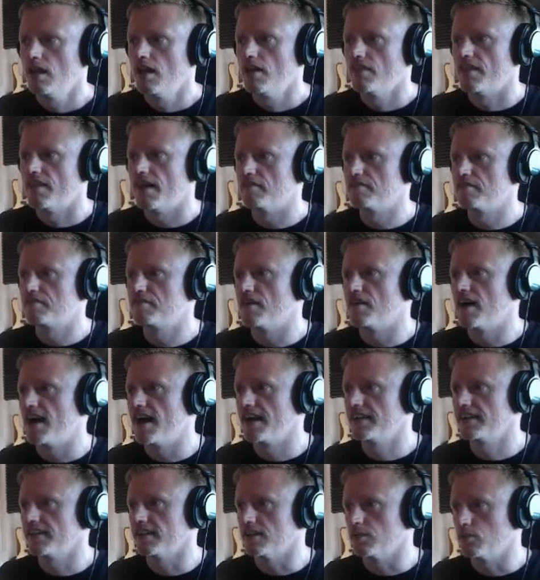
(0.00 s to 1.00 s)
Then
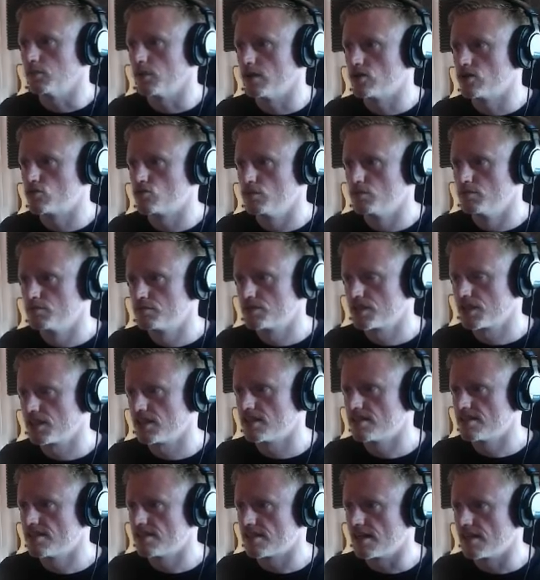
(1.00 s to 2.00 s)
finally, where drums are
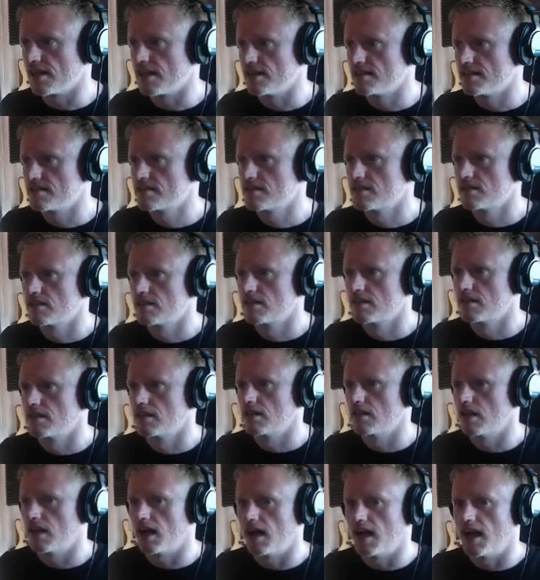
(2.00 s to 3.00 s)
concerned,
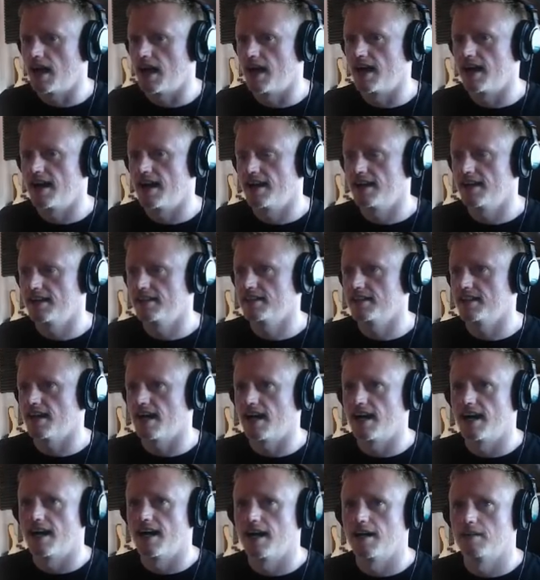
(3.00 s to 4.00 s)
I
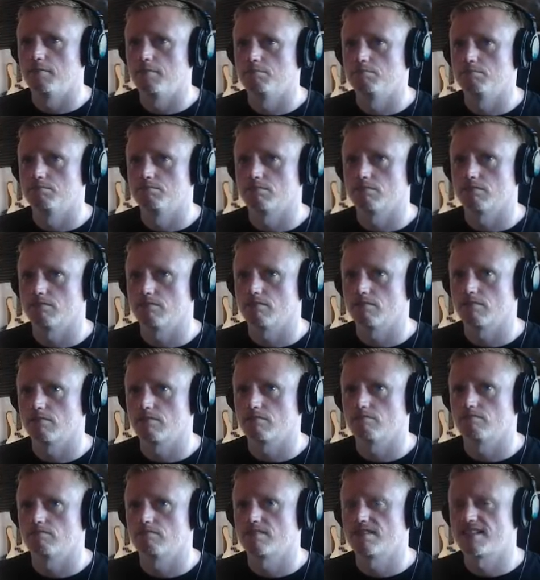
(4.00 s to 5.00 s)
am
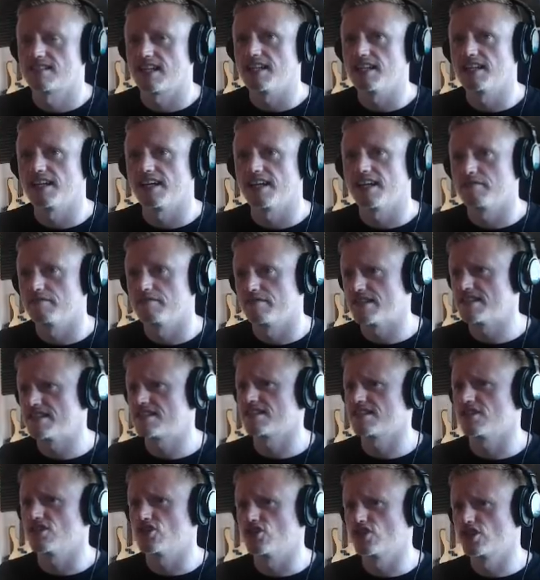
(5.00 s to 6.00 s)
taking it
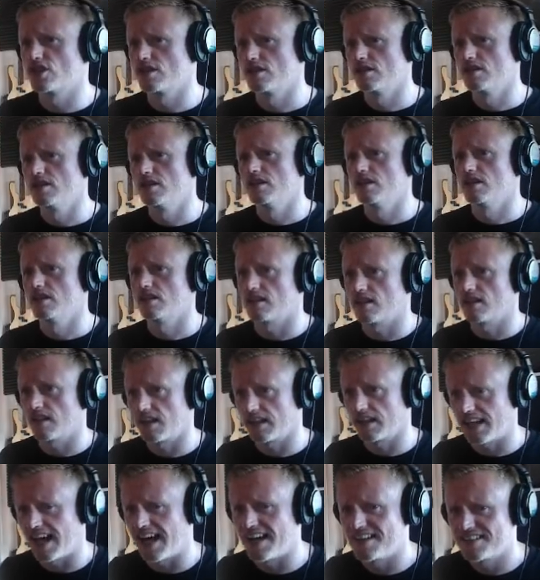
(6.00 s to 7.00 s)
vintage,
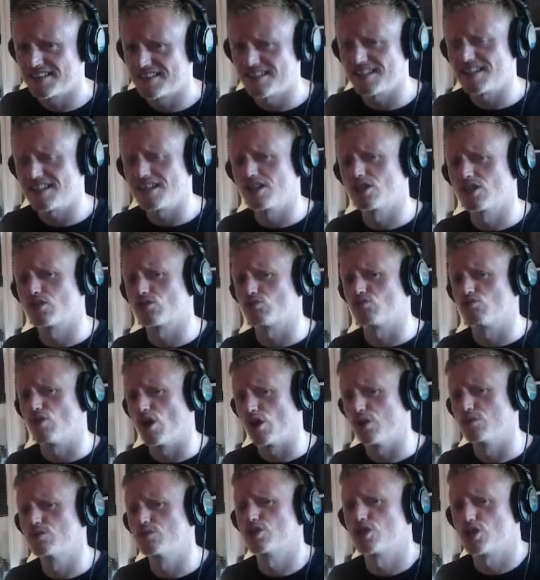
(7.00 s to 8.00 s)
like Antiques
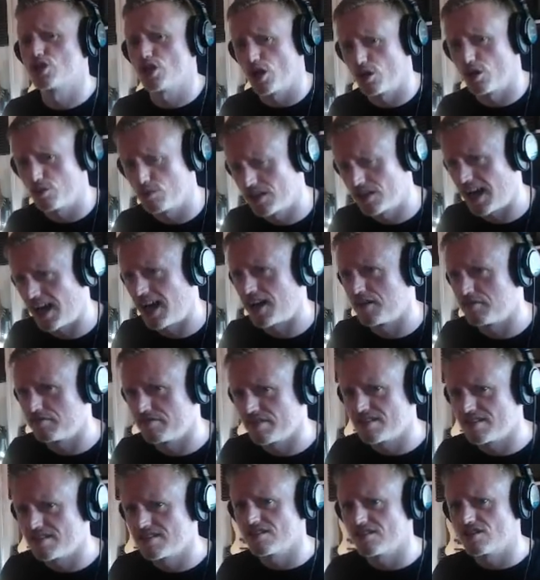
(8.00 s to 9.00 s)
Roadshow kind of
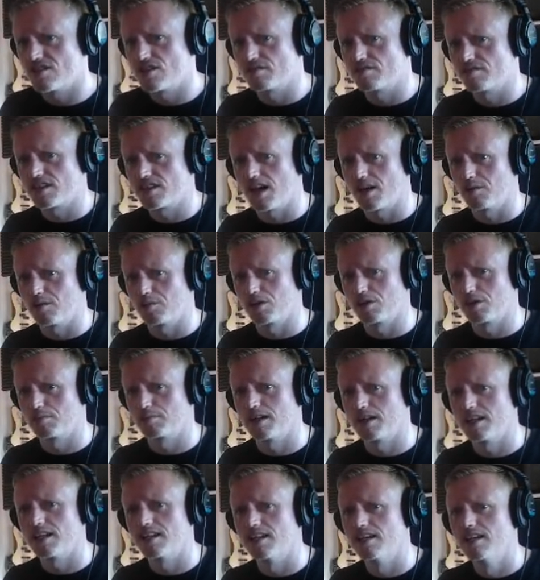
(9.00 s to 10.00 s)
vintage, if you get what I
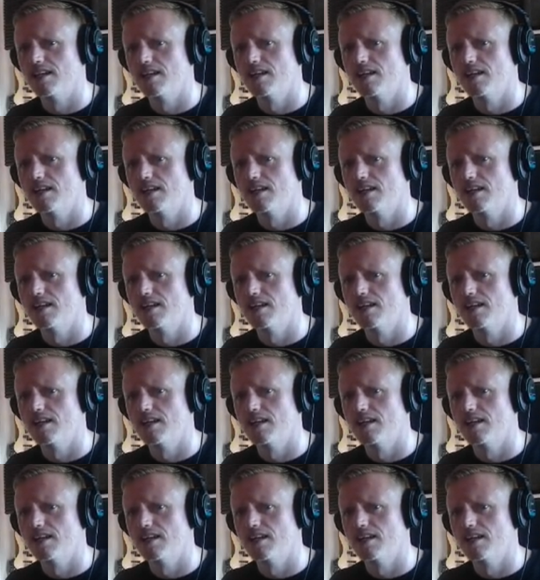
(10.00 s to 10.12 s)
mean.